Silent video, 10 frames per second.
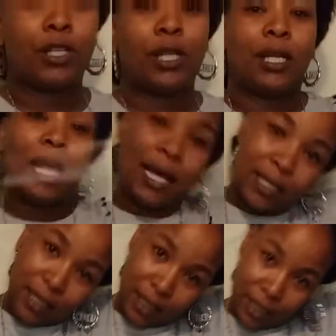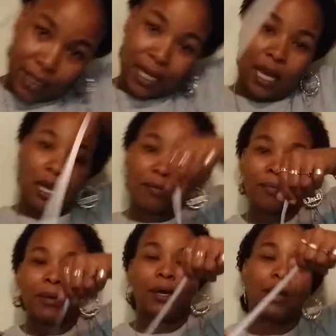the elastic the
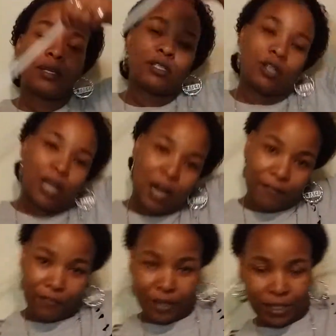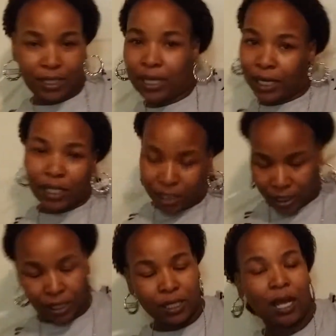same circumference in
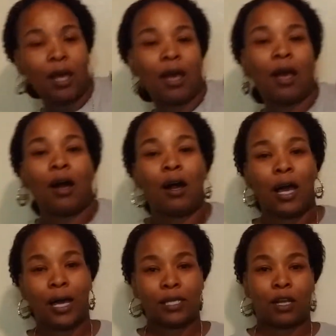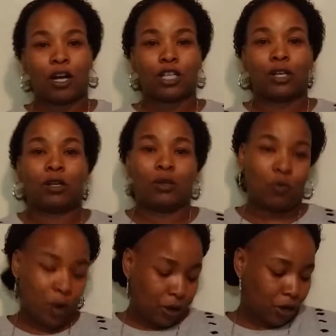inches as
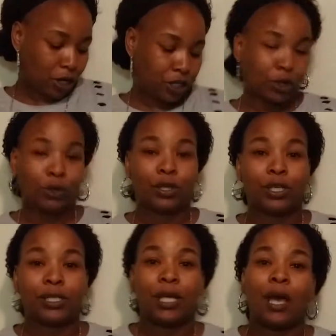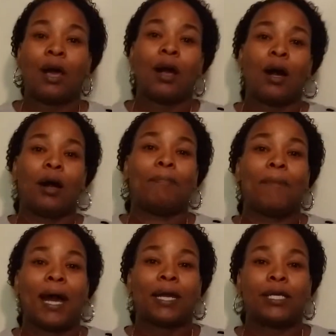around our shoulders,
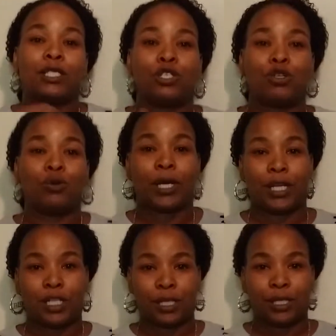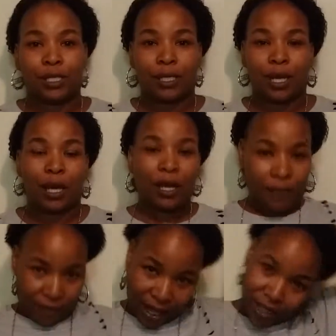minus 2 inches. And
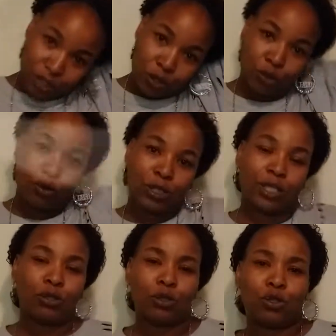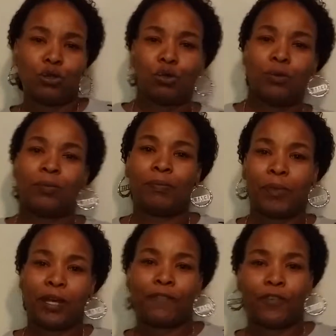if that's still too
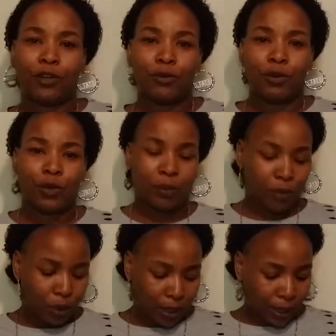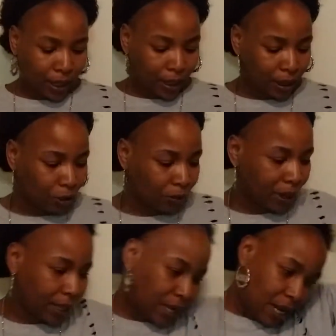big for you, you can pull it in a little bit.